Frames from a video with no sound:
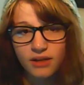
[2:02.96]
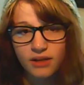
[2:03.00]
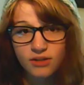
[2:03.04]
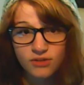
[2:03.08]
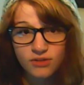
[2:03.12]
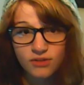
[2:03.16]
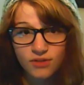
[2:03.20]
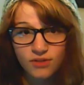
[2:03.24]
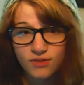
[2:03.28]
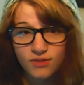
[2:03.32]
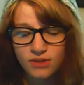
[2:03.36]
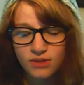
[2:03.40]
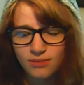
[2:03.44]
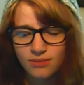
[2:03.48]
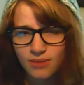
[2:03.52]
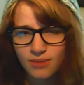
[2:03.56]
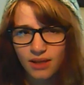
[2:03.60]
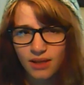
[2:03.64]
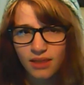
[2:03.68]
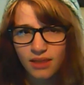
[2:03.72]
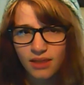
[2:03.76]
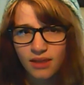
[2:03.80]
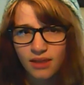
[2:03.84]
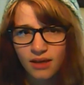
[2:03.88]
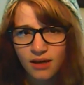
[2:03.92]
Joseph
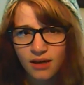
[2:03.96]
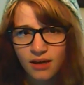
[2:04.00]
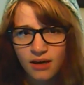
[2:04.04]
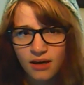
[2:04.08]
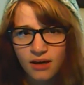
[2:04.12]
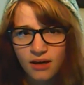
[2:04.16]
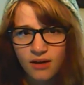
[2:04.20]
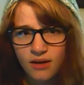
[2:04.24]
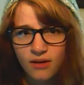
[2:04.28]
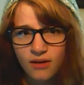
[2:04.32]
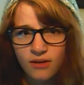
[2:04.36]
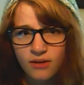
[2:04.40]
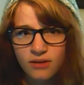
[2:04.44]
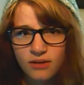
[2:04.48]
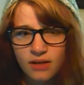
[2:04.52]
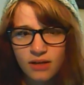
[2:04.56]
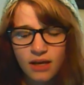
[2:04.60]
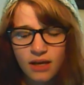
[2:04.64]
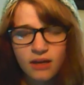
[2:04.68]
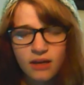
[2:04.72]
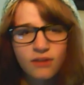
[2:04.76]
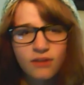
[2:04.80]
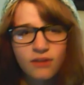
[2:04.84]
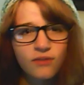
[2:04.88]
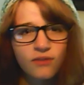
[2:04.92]
Smith,
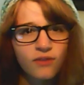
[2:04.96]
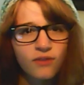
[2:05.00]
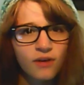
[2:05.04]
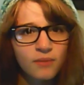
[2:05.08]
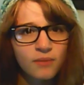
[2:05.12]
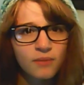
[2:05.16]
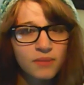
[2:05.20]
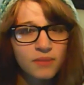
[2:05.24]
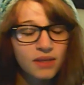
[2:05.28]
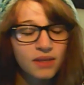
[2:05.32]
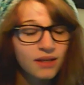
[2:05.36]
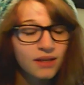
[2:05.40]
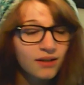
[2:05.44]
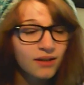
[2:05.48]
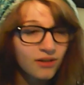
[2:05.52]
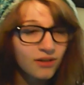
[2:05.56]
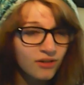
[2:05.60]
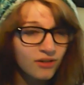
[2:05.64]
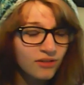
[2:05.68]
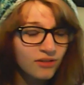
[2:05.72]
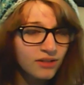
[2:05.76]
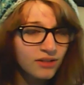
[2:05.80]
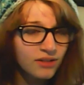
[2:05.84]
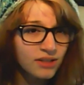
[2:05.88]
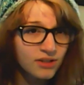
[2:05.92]
taken from the
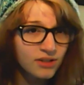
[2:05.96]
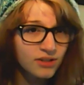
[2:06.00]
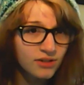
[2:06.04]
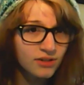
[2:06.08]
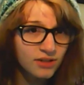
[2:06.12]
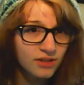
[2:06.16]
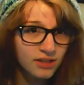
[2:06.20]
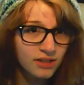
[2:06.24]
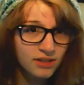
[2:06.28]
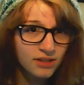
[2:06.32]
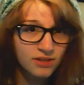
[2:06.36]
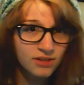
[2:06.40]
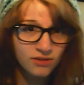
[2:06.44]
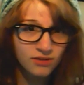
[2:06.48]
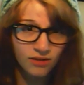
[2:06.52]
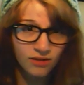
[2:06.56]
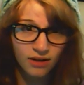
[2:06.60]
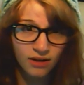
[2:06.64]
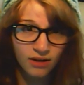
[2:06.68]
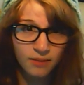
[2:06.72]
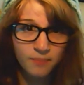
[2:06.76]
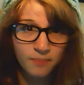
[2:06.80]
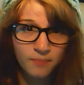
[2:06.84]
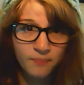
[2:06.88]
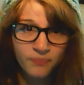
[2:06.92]
early church
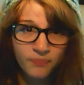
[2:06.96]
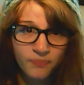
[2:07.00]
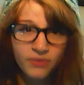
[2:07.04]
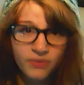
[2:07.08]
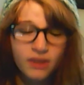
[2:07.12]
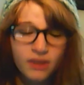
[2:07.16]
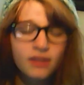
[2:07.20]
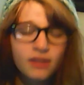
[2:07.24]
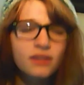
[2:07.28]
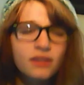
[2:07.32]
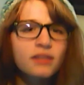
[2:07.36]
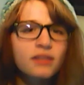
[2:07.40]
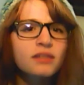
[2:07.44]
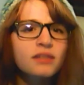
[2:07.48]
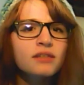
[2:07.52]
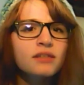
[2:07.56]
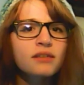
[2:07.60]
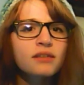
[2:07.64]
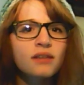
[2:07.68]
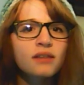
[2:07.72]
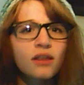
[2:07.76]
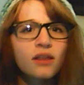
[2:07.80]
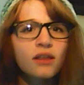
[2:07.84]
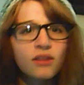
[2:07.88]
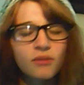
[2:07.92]
history. This
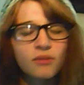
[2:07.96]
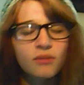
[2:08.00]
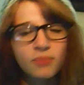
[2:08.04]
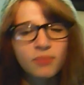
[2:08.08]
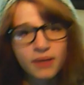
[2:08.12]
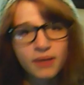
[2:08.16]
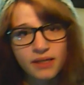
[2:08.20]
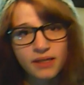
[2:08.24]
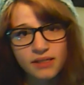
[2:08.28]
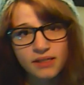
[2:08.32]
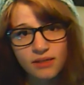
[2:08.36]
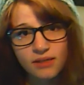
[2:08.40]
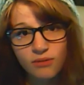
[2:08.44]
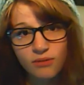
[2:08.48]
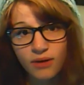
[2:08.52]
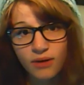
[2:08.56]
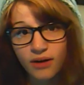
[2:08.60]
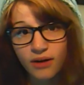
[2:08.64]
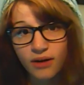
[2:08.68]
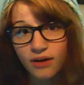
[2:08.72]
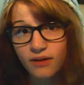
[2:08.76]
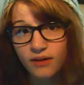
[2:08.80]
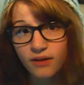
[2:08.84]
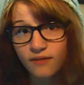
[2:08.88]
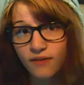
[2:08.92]
is another place that we're
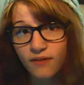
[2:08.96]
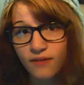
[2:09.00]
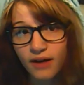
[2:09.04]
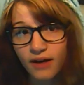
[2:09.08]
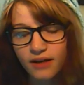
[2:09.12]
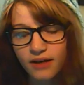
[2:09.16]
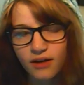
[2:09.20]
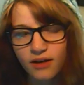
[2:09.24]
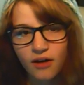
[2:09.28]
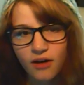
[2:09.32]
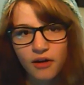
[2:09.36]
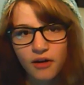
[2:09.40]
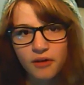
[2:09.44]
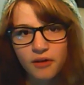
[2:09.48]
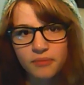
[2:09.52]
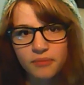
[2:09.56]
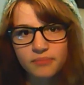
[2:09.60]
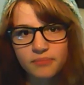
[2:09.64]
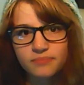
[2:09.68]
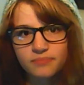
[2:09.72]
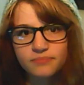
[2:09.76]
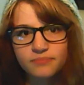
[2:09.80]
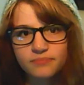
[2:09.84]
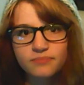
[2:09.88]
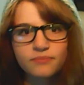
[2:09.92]
going to find our
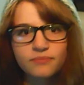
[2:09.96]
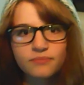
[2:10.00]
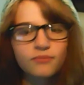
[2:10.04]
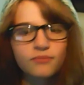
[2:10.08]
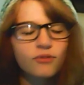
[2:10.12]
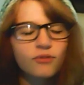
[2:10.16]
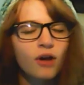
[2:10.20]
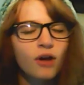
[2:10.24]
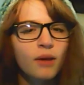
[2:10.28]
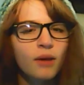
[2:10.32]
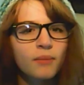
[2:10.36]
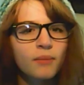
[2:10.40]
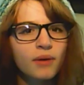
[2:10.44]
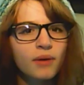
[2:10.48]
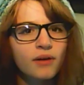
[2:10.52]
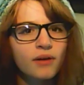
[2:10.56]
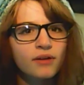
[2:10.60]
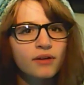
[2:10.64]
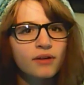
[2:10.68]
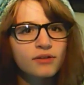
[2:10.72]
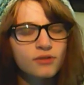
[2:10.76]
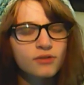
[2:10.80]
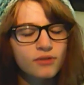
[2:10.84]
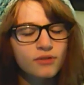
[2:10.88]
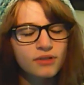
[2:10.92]

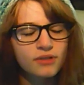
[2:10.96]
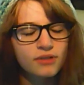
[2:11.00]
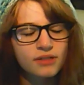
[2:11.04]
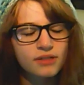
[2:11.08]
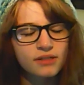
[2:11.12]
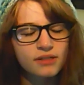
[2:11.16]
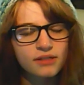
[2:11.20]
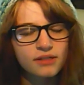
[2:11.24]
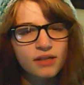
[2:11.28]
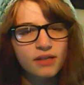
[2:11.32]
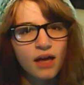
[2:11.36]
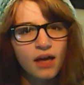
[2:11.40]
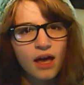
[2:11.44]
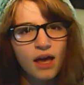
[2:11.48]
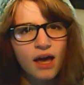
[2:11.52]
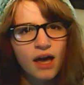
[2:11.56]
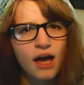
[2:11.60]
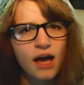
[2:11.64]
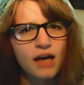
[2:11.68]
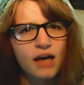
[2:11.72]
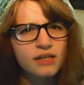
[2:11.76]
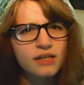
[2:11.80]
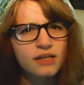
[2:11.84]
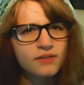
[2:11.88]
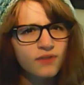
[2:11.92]
primary sources
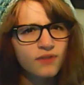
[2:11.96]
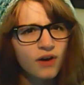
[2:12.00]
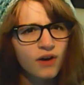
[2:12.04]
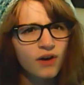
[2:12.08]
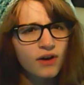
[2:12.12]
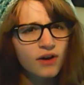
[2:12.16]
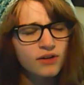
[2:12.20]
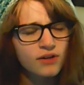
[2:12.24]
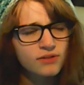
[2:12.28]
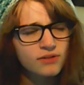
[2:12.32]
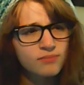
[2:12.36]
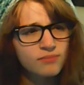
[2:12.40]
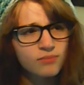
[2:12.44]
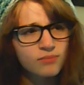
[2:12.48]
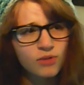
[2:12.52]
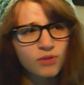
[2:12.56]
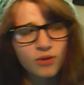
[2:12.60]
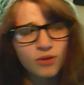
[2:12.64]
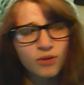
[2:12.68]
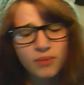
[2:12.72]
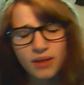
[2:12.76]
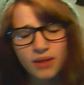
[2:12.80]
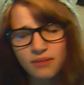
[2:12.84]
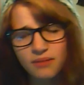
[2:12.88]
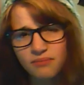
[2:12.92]
as far as
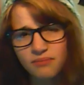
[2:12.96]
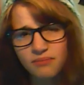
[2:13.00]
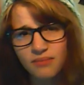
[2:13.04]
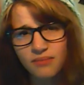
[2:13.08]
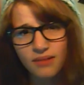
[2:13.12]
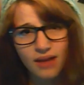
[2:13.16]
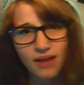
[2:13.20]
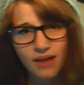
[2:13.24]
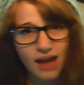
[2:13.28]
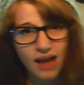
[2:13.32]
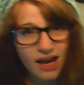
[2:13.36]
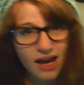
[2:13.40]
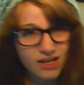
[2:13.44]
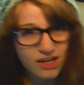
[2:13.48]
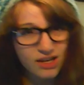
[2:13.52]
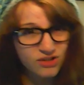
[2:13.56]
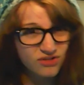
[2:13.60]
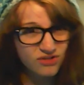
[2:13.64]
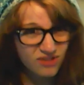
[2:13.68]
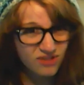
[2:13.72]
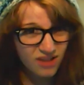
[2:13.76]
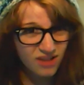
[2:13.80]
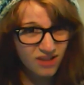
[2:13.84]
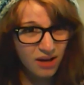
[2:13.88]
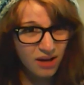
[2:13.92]
Mormon
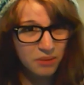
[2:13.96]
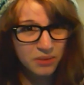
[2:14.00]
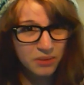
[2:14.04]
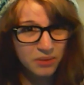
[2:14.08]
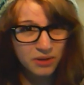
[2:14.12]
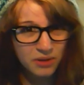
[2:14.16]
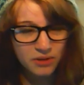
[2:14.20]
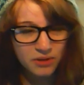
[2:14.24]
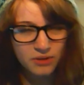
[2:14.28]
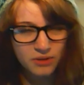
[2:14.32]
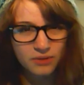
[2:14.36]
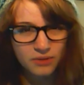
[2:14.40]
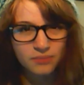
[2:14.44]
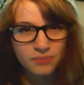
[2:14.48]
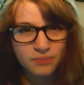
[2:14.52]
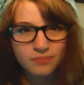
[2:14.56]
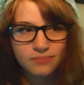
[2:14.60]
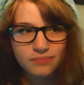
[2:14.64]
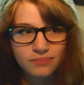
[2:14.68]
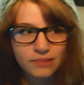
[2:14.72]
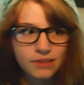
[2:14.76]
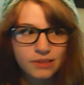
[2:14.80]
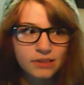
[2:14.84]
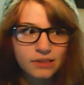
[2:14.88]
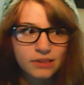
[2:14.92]
astronomical
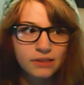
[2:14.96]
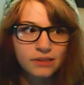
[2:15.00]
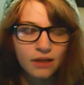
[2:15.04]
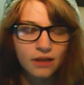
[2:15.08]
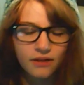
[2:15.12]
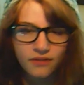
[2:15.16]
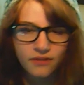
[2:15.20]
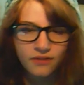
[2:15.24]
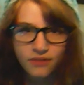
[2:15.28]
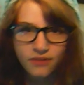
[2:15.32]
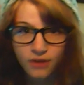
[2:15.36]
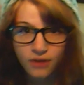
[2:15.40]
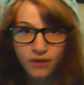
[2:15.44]
stuff